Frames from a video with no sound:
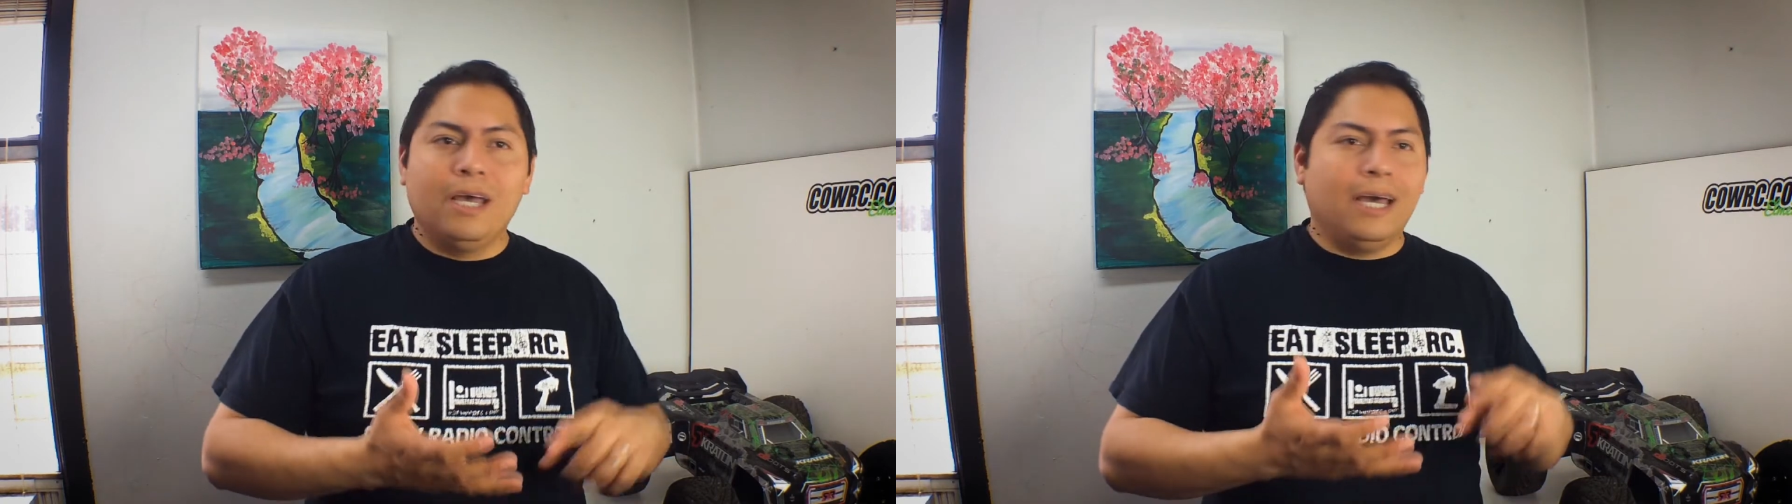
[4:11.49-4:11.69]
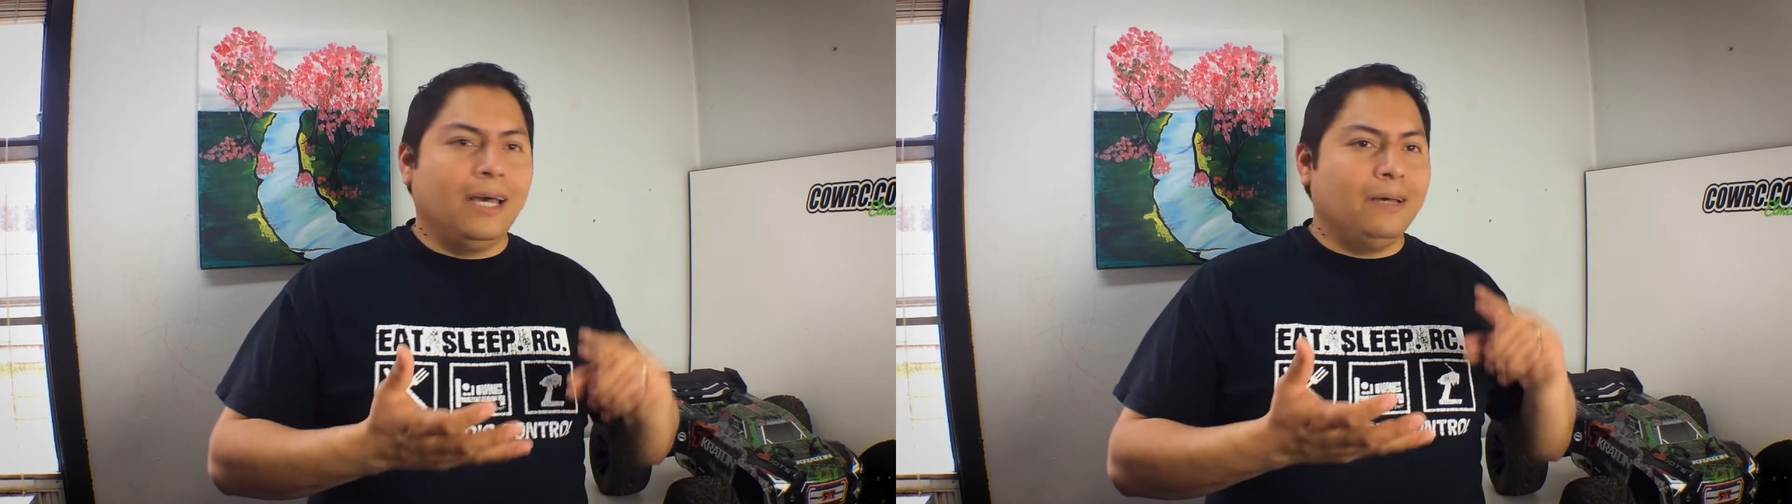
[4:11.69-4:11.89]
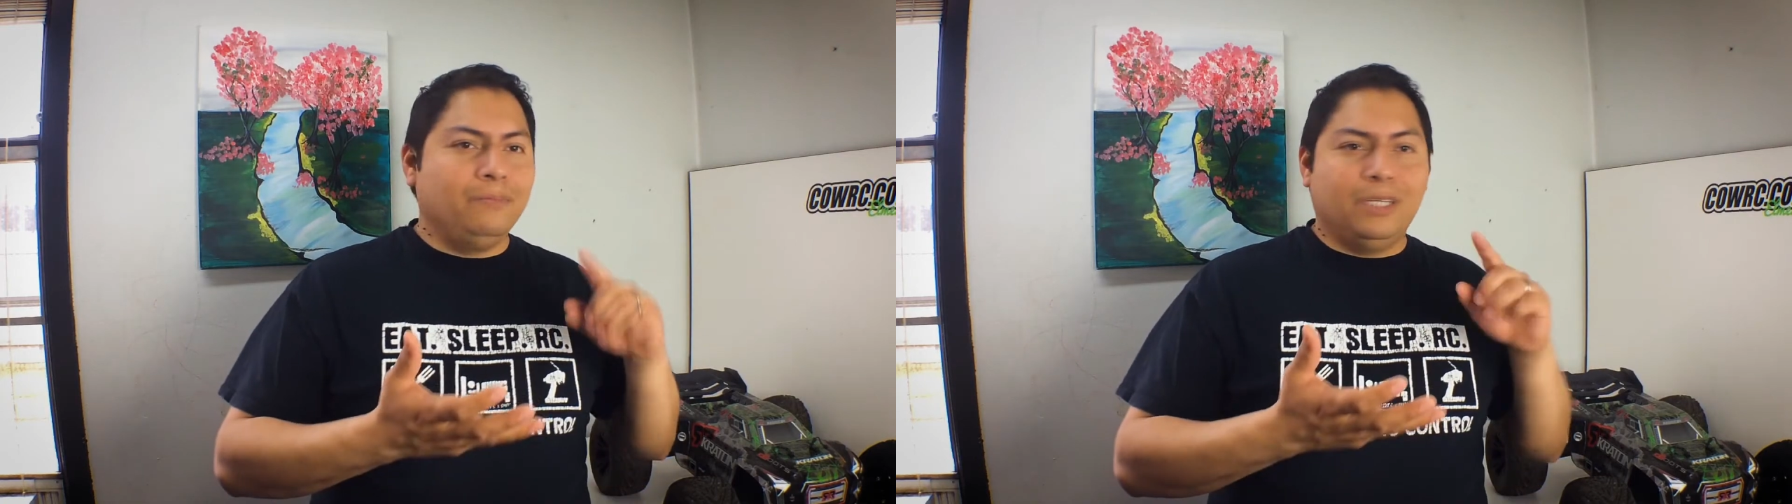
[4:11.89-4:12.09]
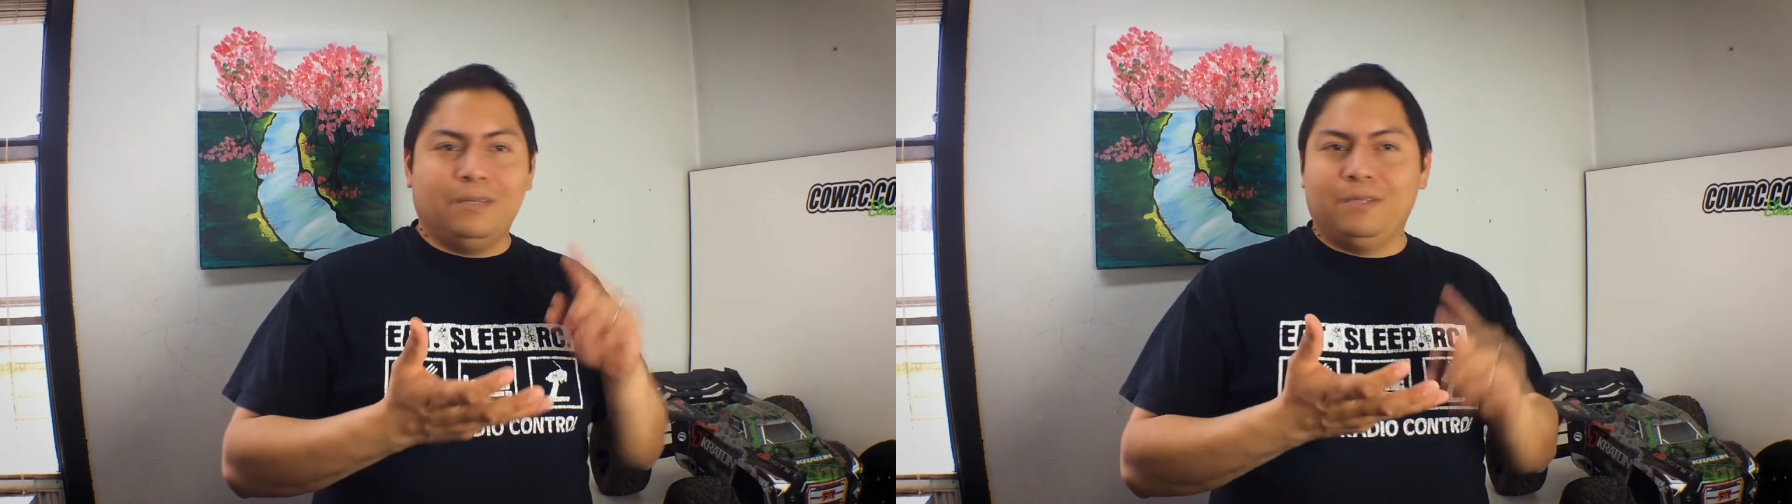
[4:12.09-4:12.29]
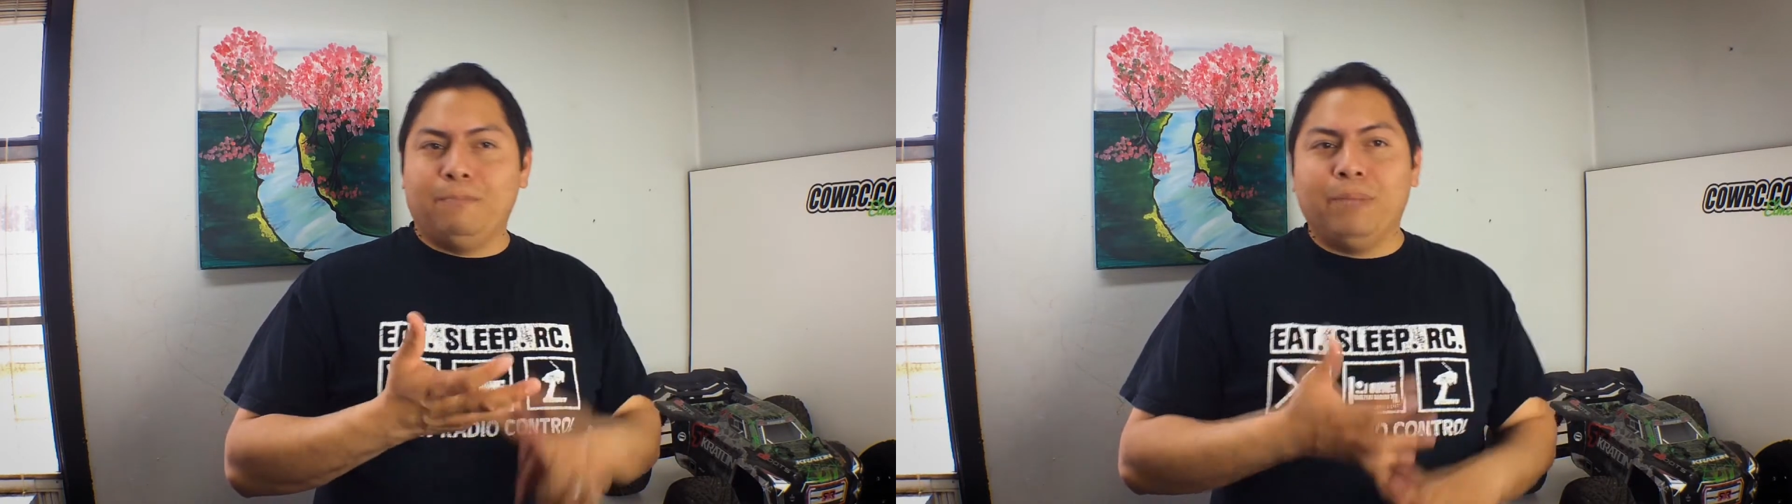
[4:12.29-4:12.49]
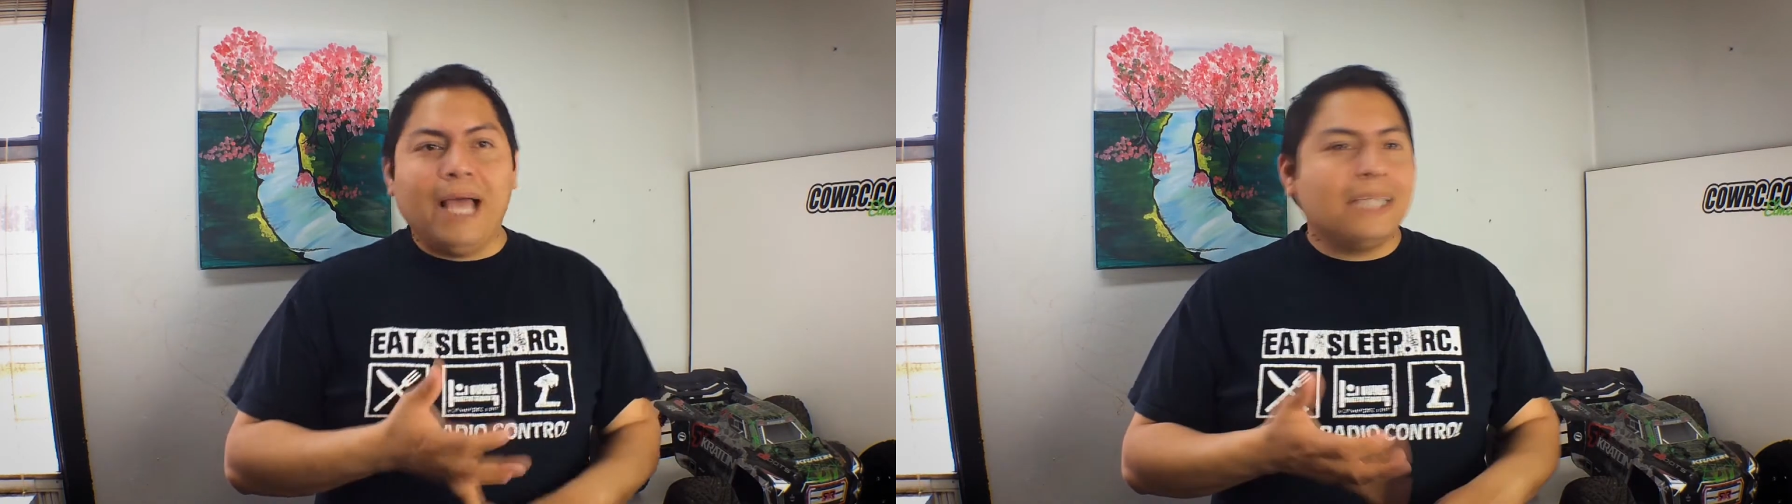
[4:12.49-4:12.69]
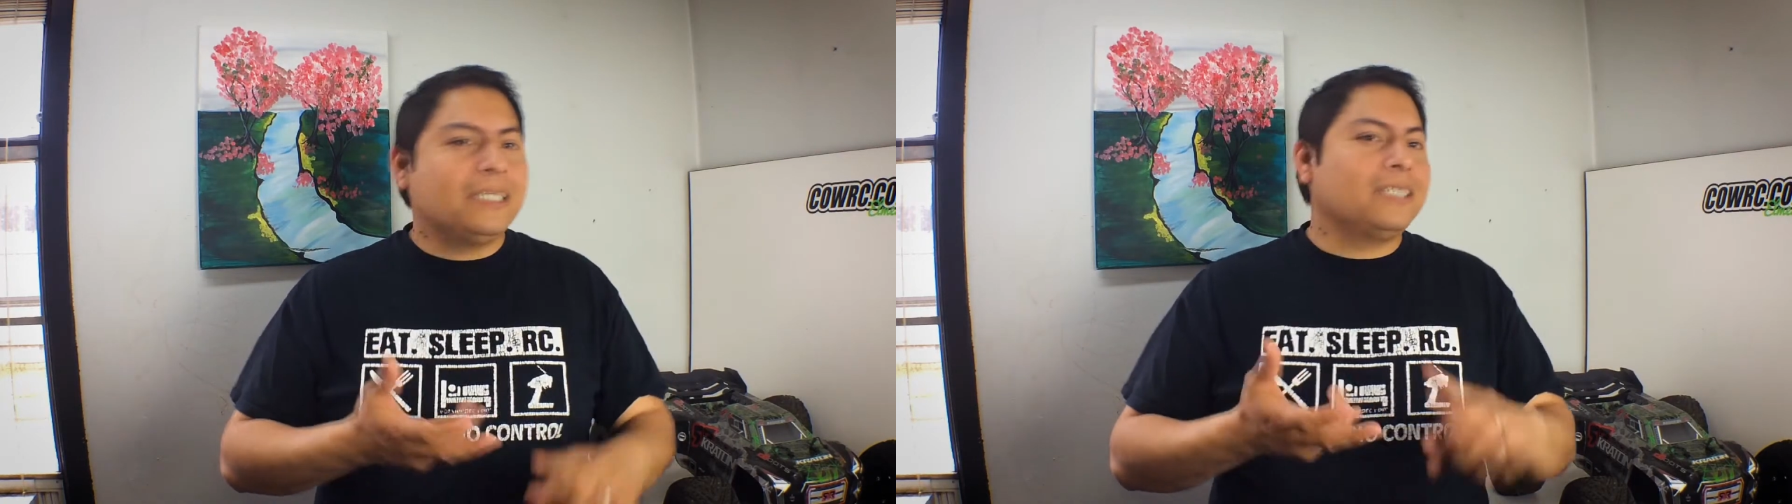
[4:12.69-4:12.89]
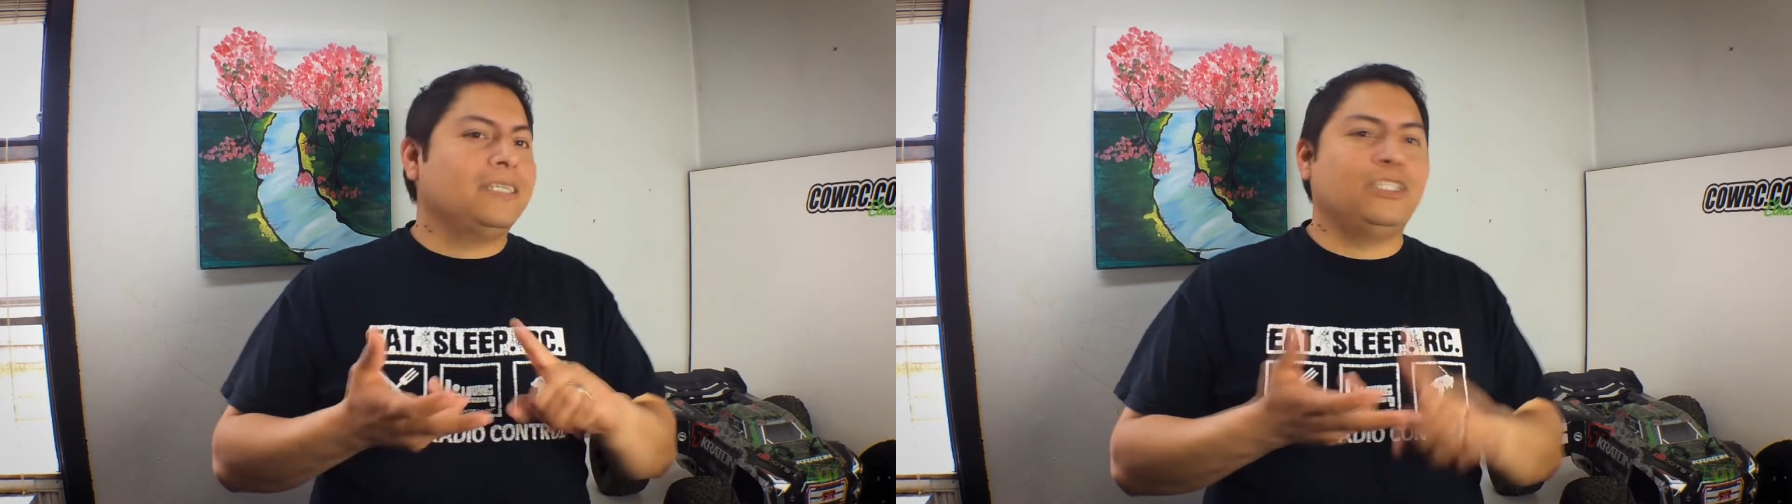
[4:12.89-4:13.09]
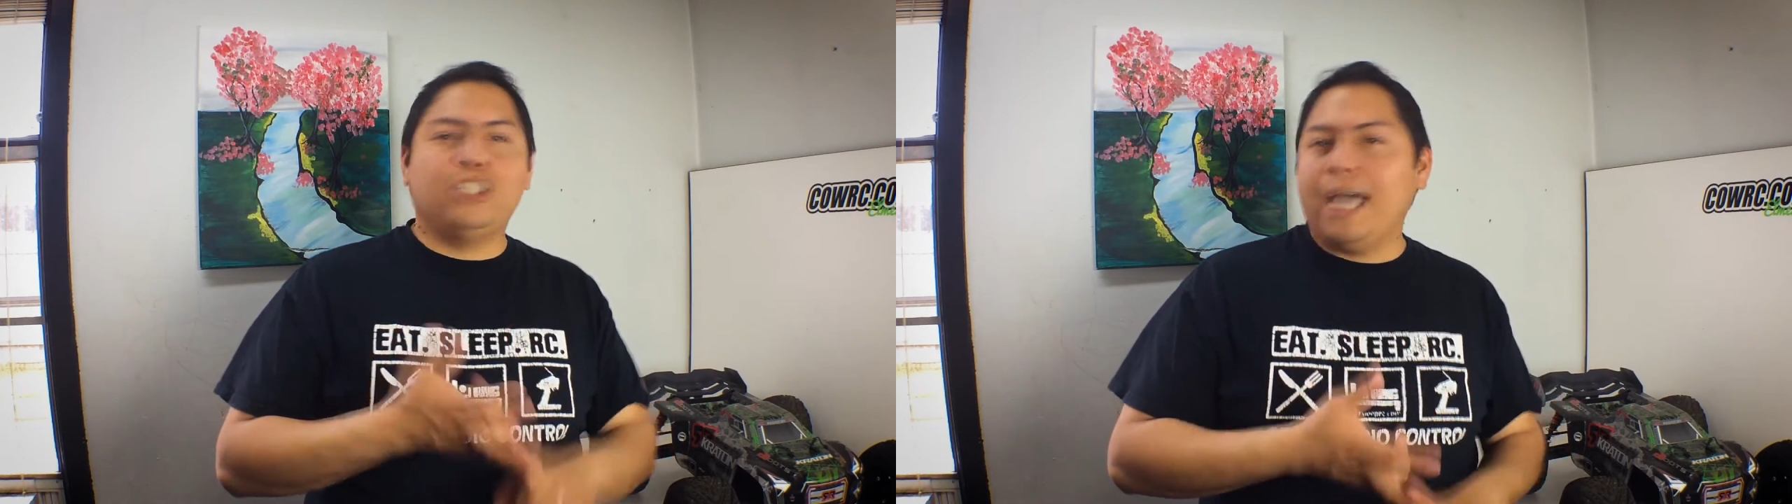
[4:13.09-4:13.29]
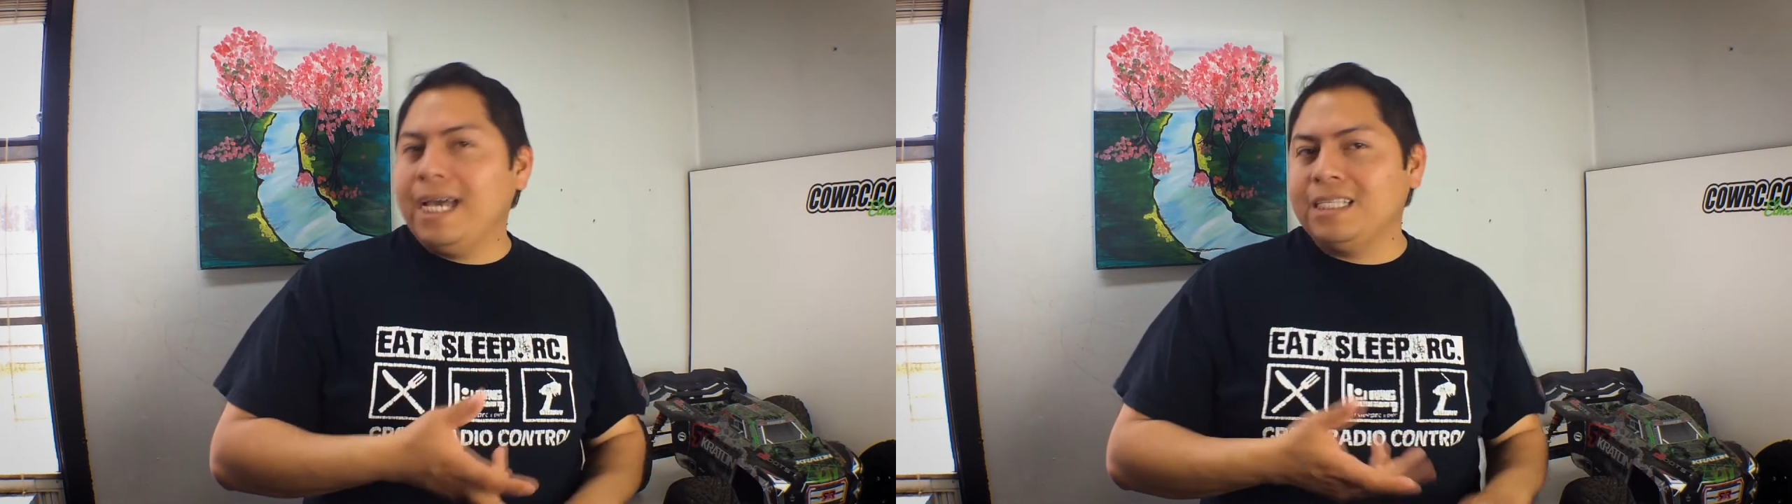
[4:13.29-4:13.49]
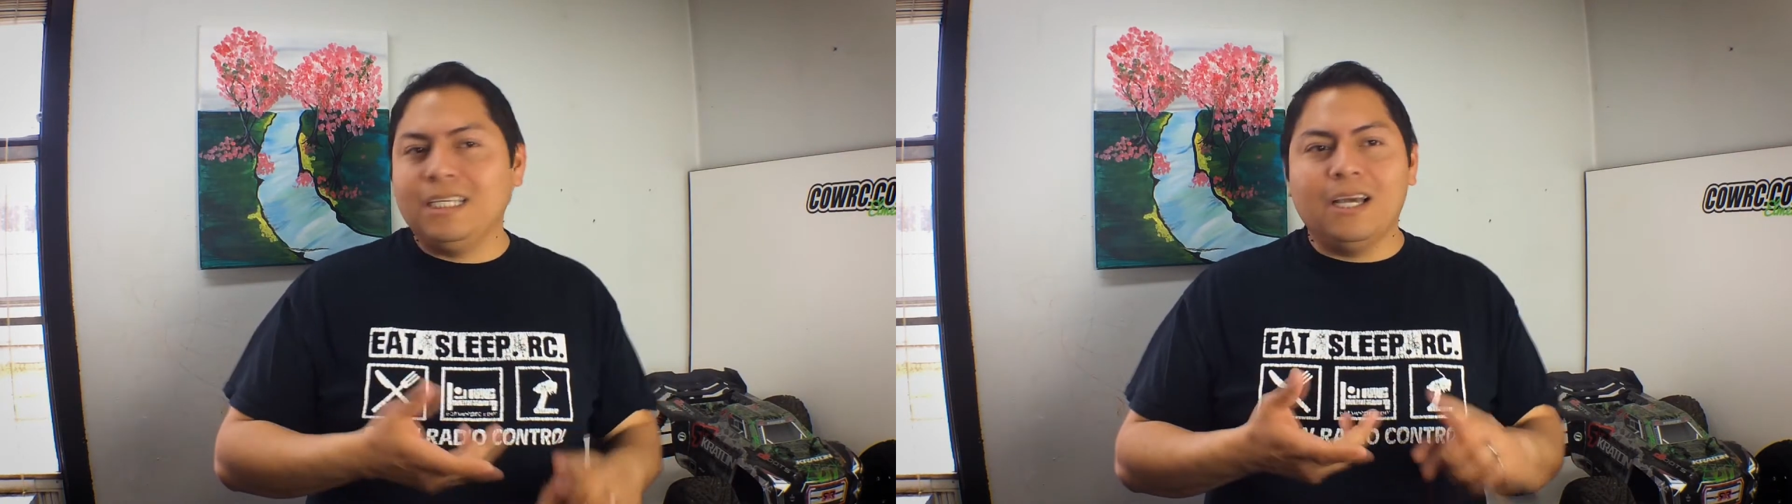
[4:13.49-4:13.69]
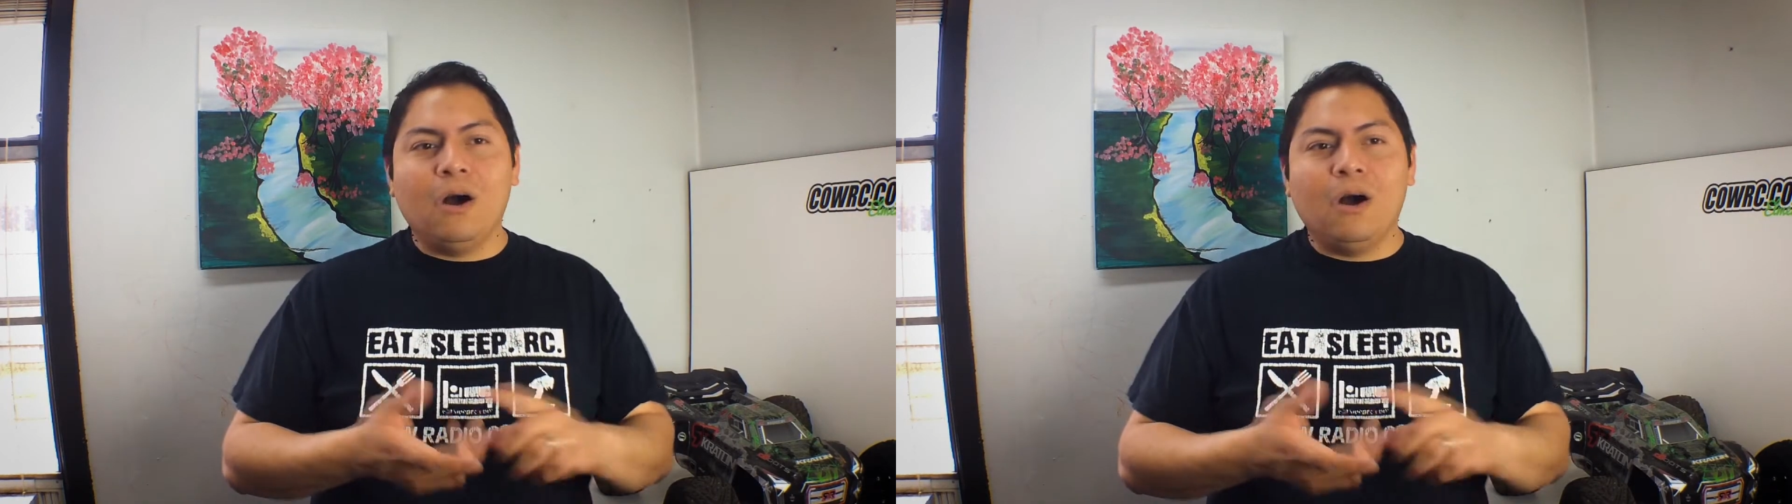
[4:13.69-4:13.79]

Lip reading: the plastics, the chassis,